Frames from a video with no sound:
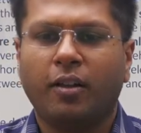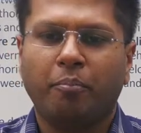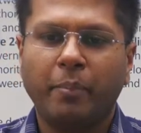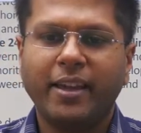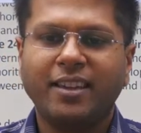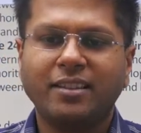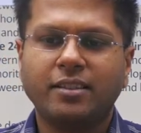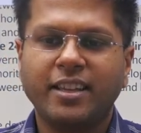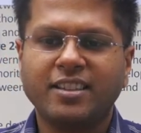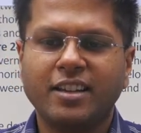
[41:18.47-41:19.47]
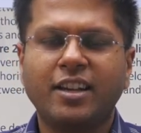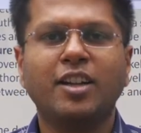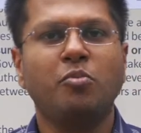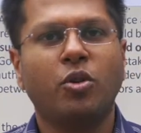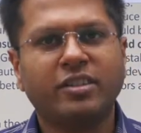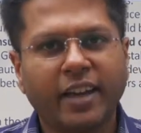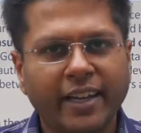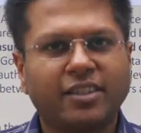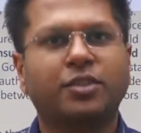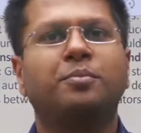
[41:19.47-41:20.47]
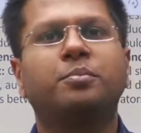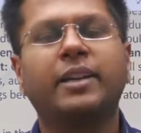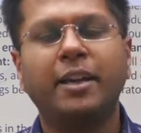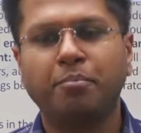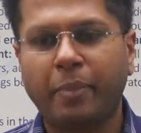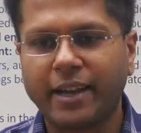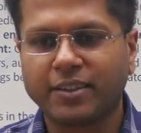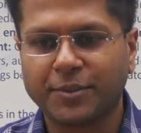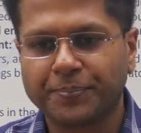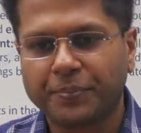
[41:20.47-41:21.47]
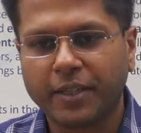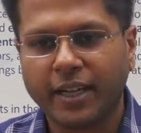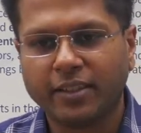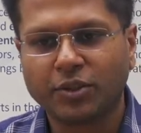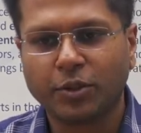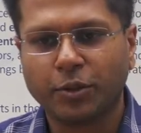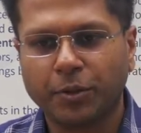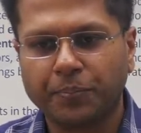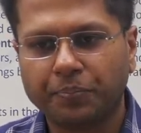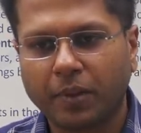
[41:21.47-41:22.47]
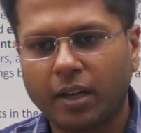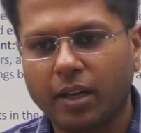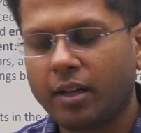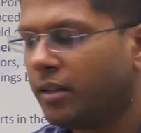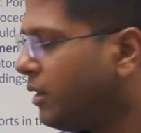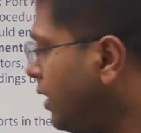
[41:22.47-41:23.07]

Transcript: making the things a little more tight, time-packed, right? So uh,